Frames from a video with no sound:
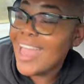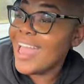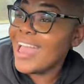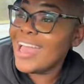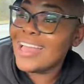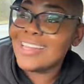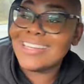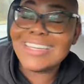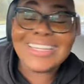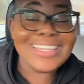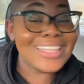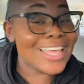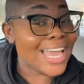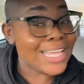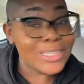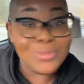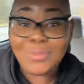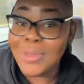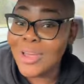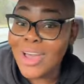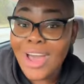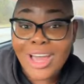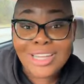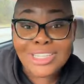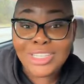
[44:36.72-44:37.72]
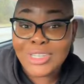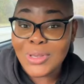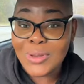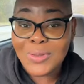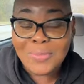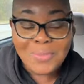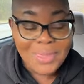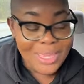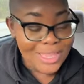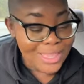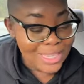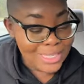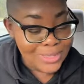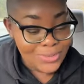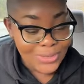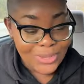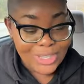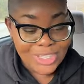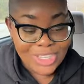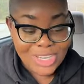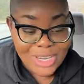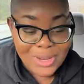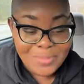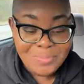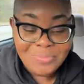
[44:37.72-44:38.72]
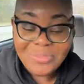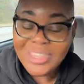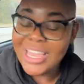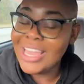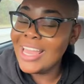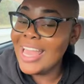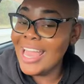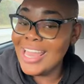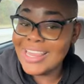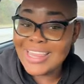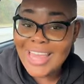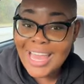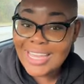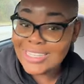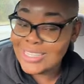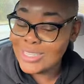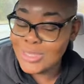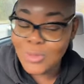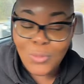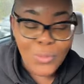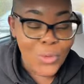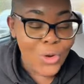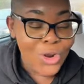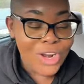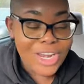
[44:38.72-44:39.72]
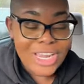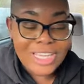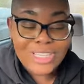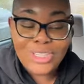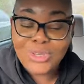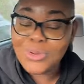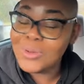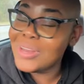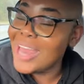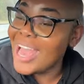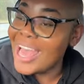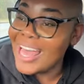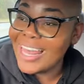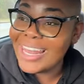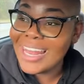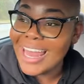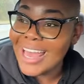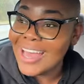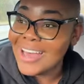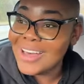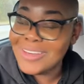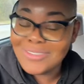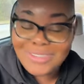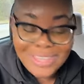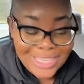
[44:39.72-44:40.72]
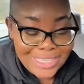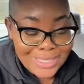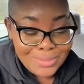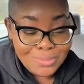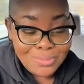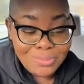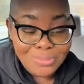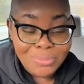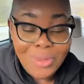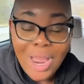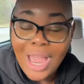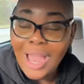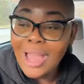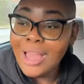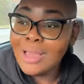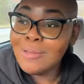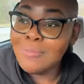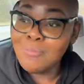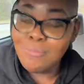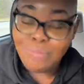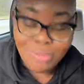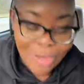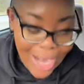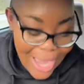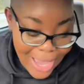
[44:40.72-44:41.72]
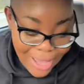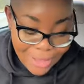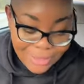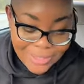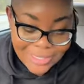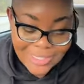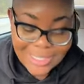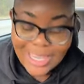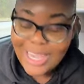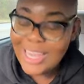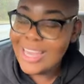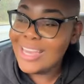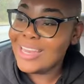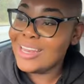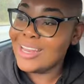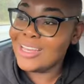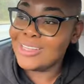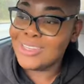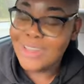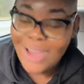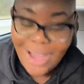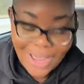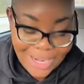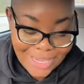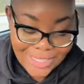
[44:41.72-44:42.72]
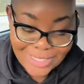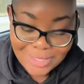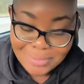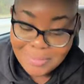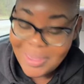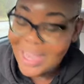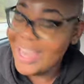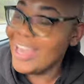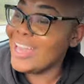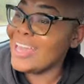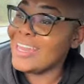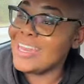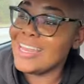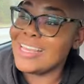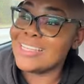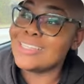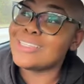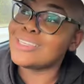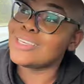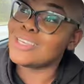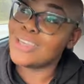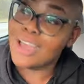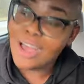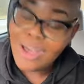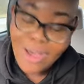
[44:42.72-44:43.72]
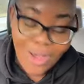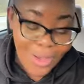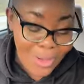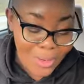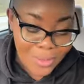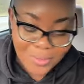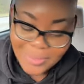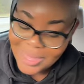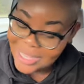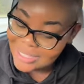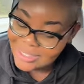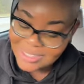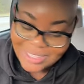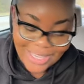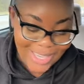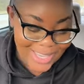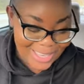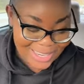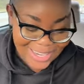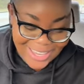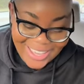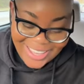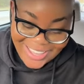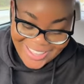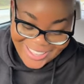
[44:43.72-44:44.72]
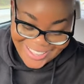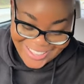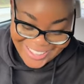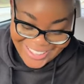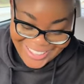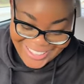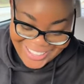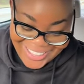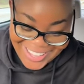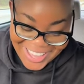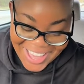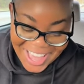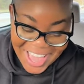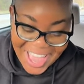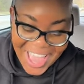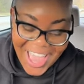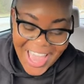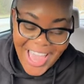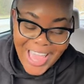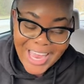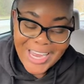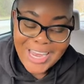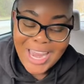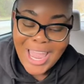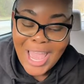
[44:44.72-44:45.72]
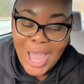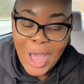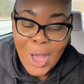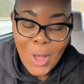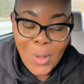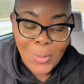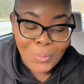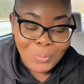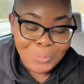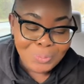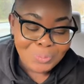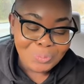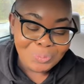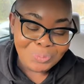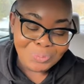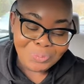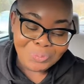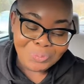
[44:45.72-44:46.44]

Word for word: and that's what God showed me in this vision, and that's the warning. Do not allow this brown-skinned Adonis man into your home. That's it. Now,